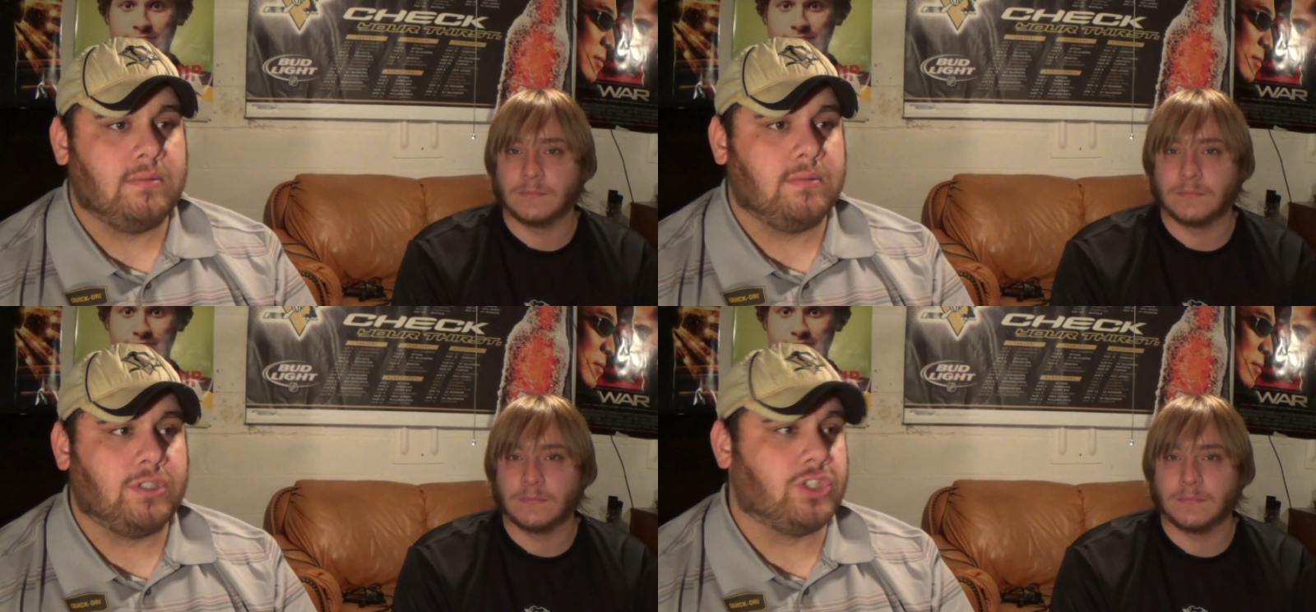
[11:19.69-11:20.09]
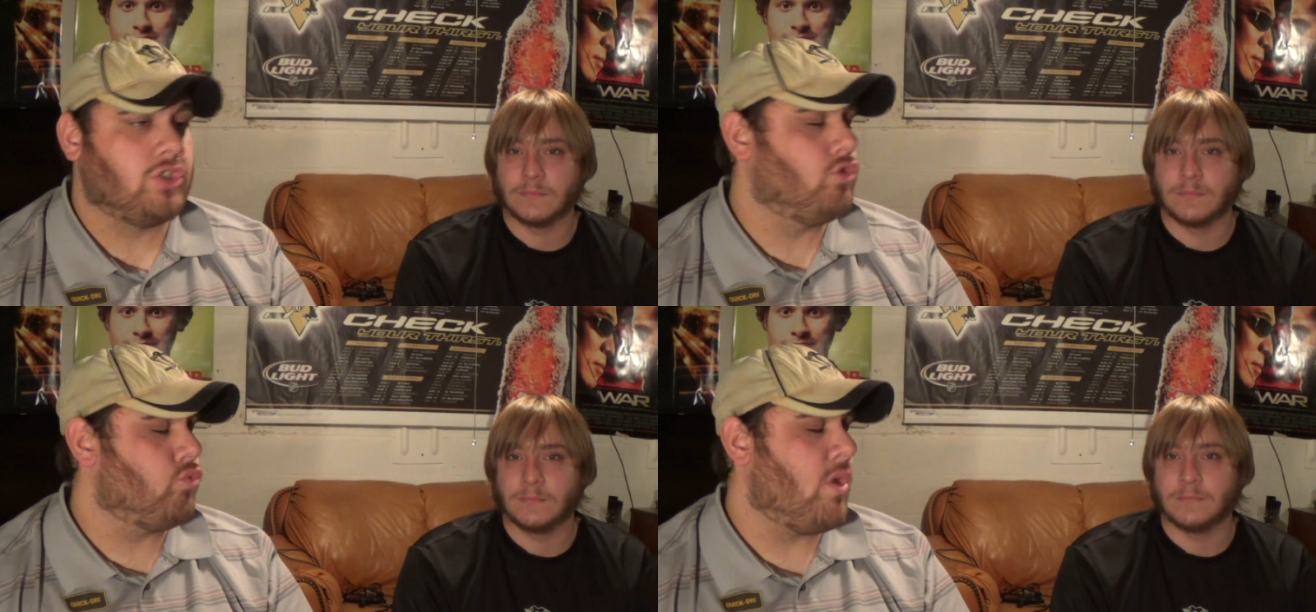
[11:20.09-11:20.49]
Speaker 1: just
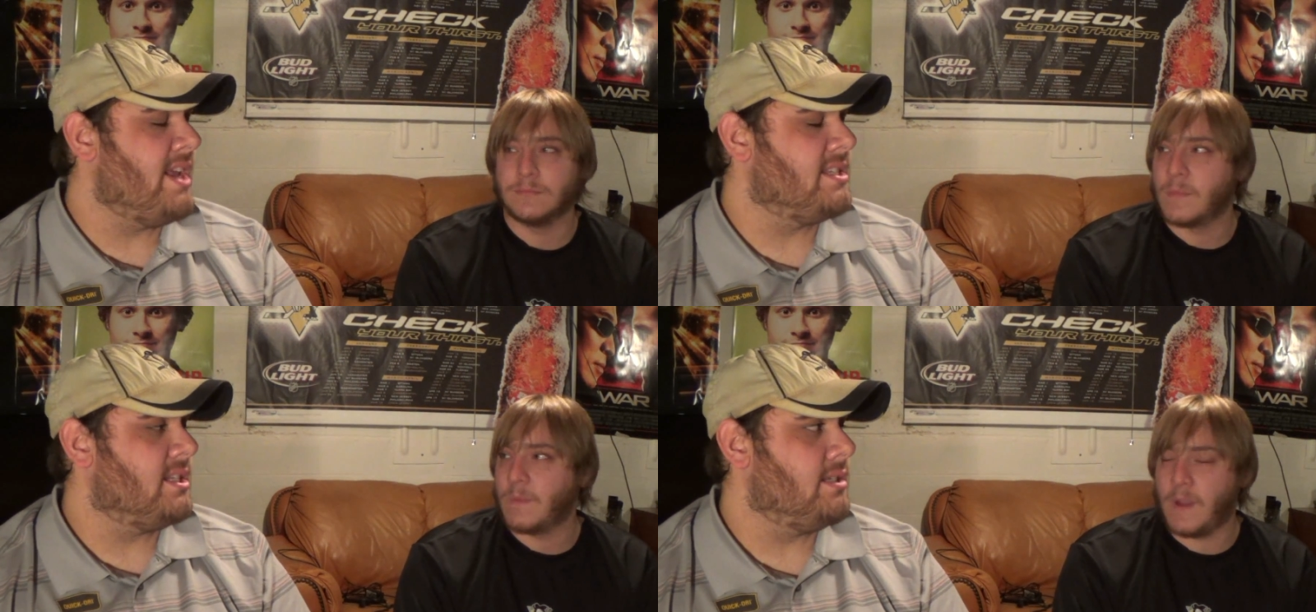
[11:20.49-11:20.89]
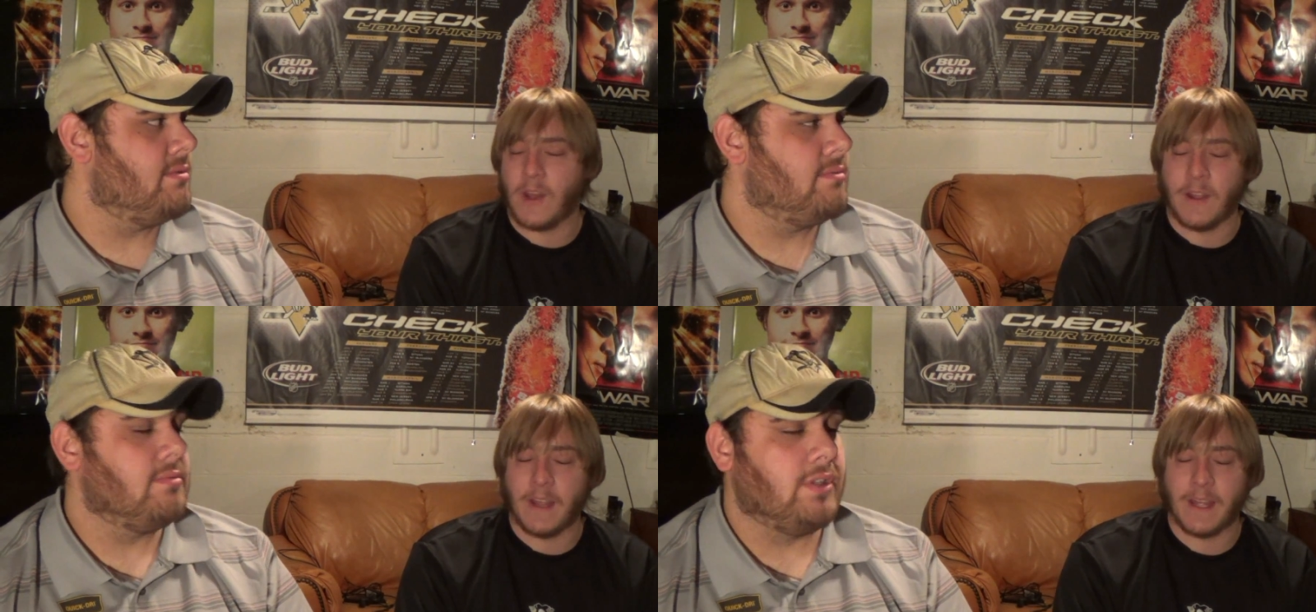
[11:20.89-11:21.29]
crazy. Oh
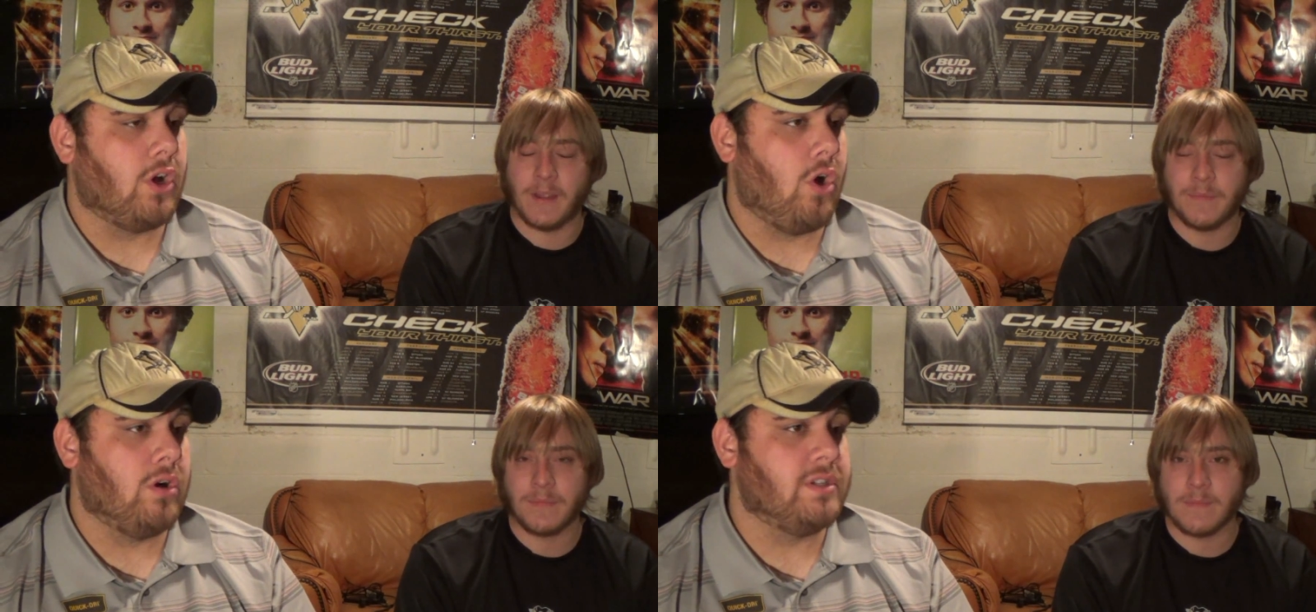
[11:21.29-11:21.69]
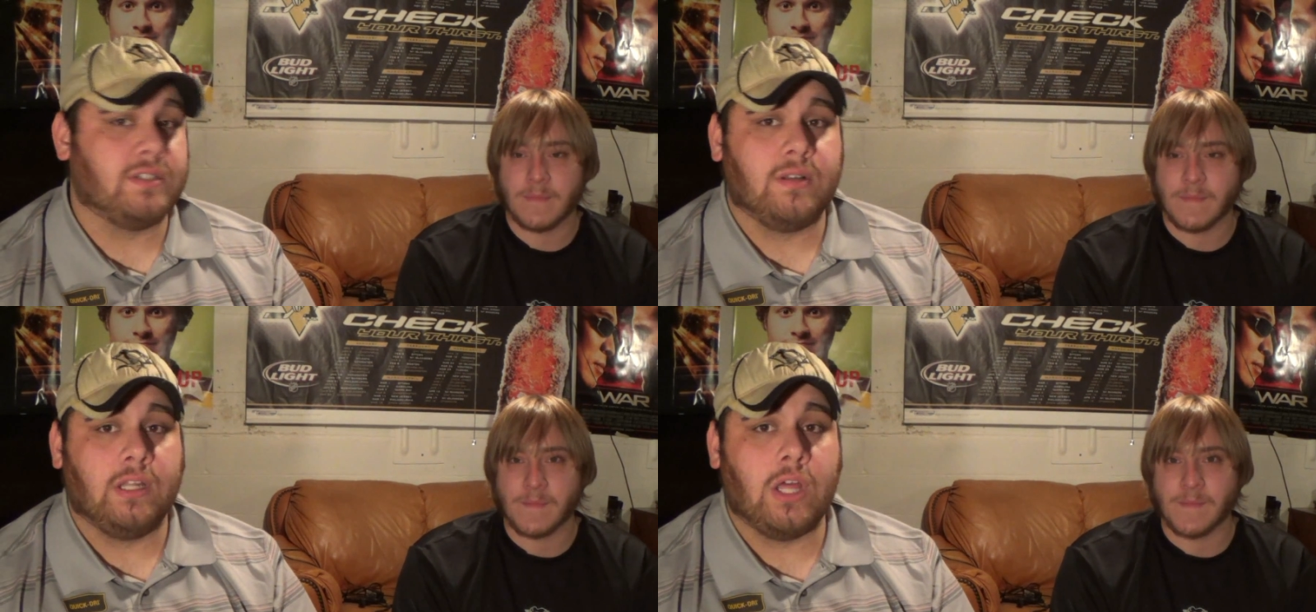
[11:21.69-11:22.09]
yeah. The cars
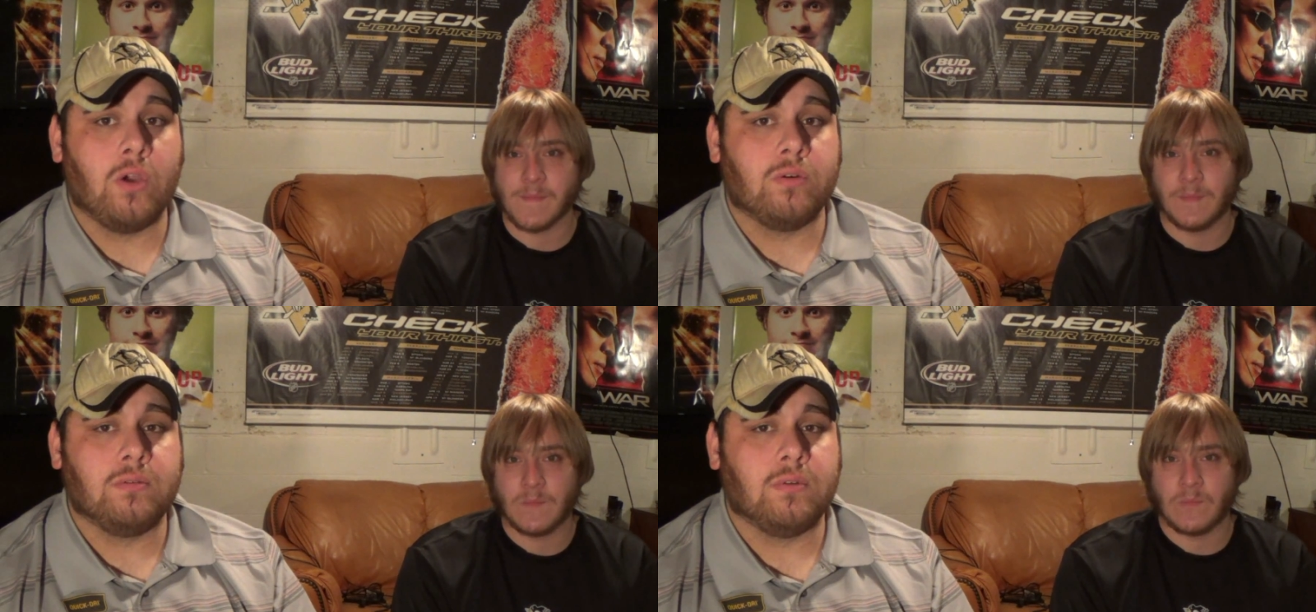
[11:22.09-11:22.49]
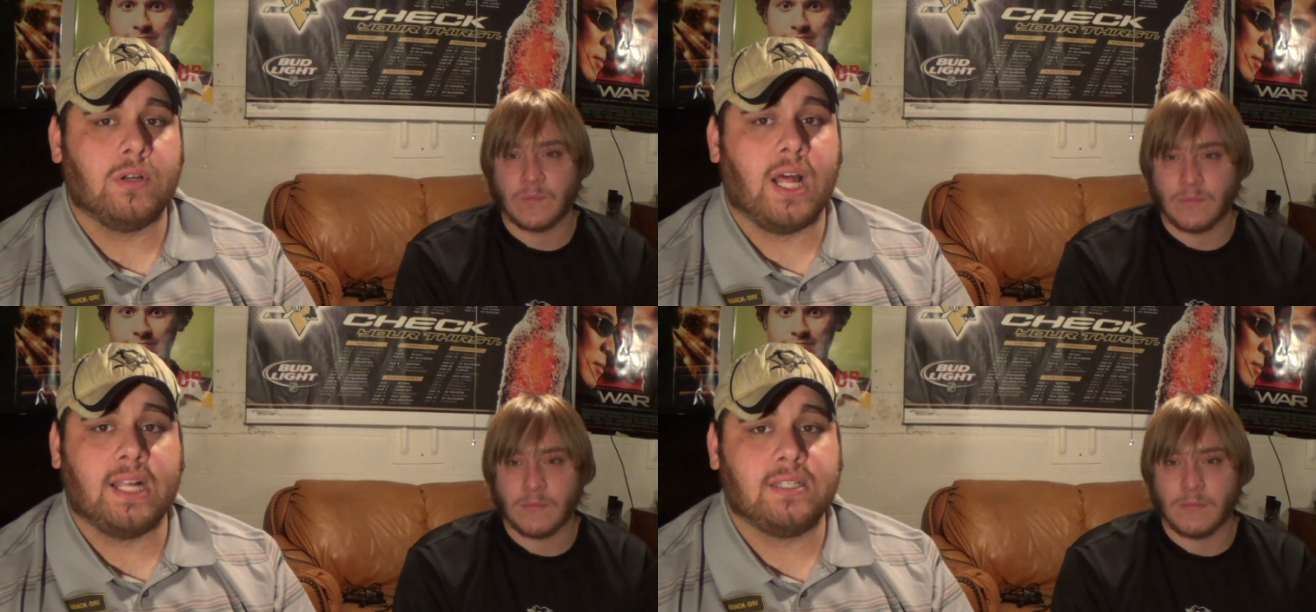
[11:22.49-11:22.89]
alone are
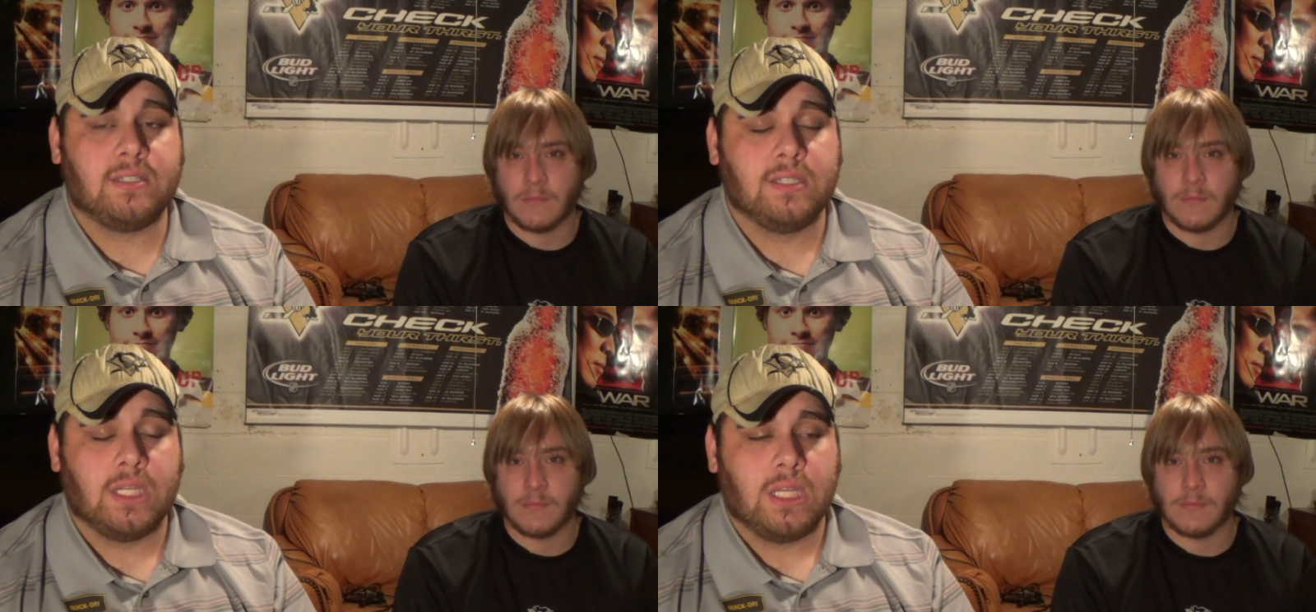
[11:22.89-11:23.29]
nuts